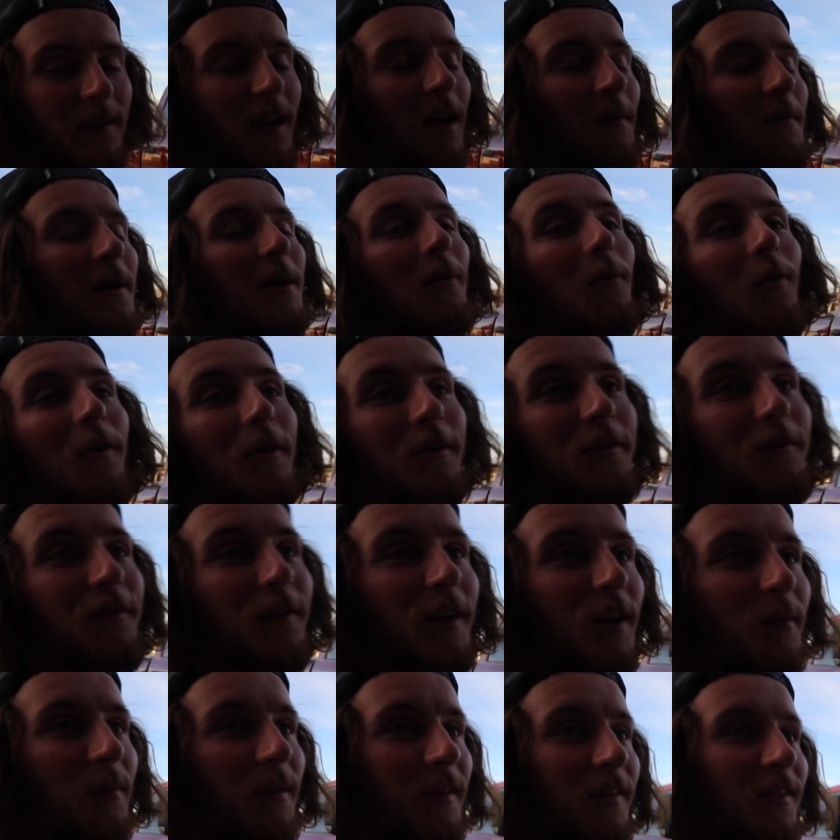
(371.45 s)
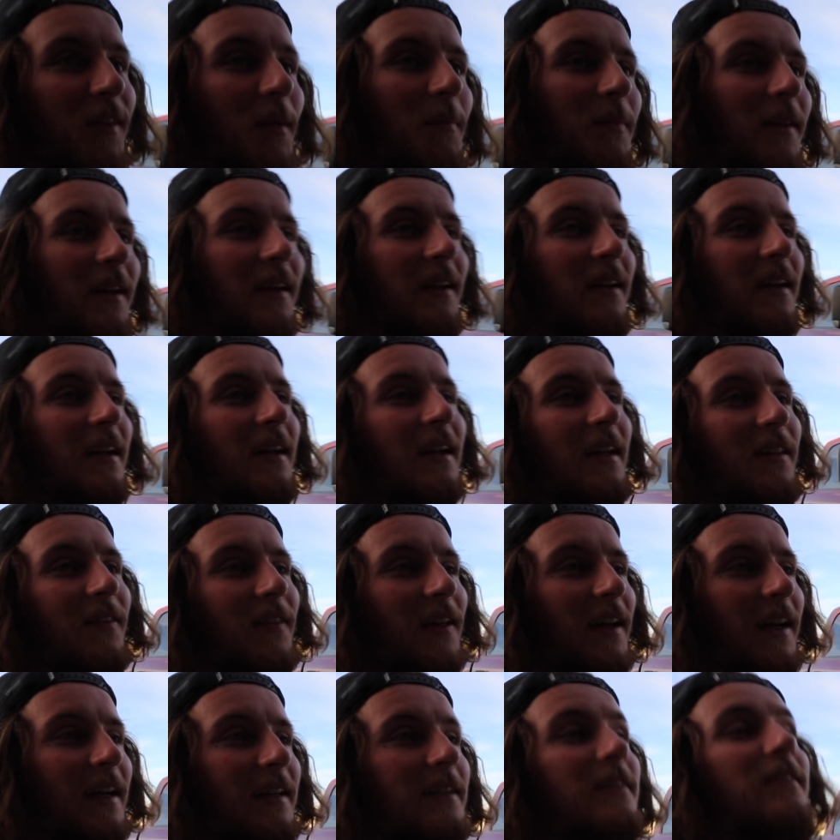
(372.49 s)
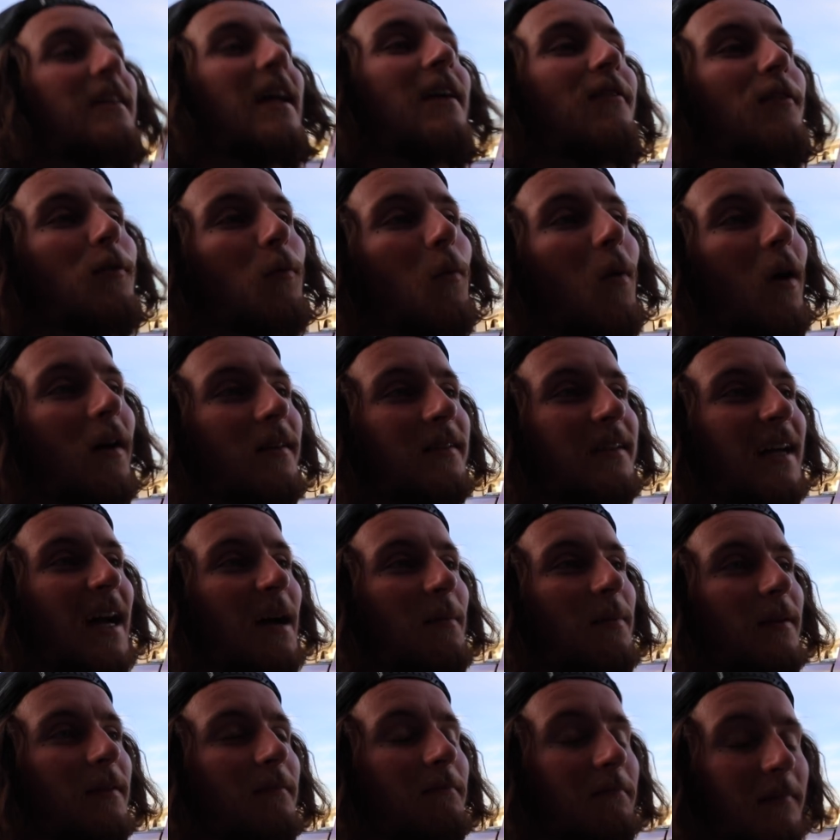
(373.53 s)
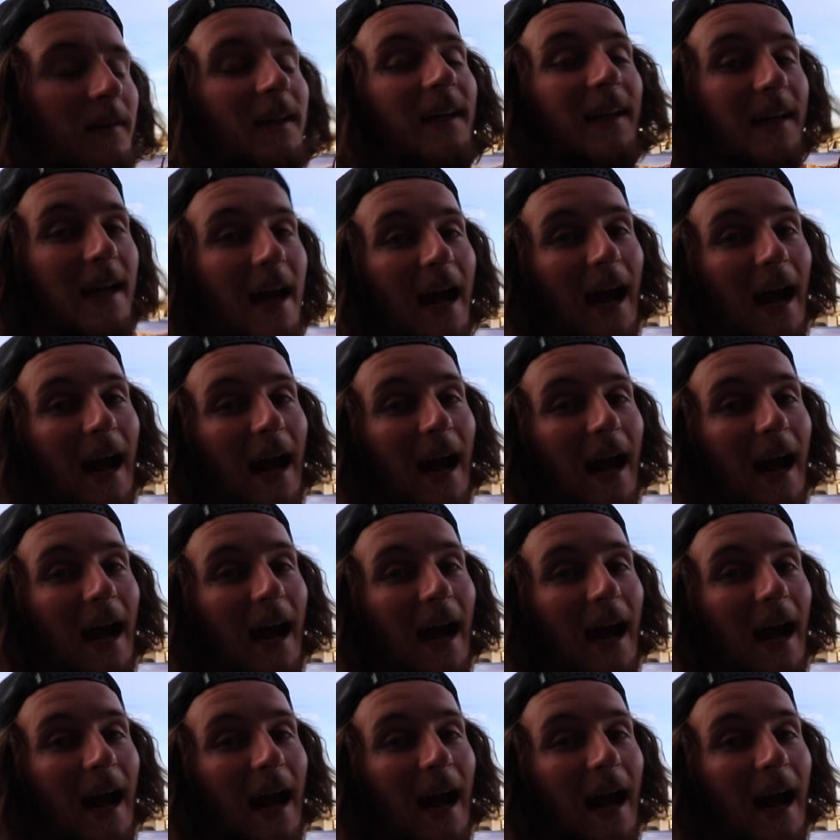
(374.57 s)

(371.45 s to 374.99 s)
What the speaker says: Not my worst fear, but something that I'd never want to happen, it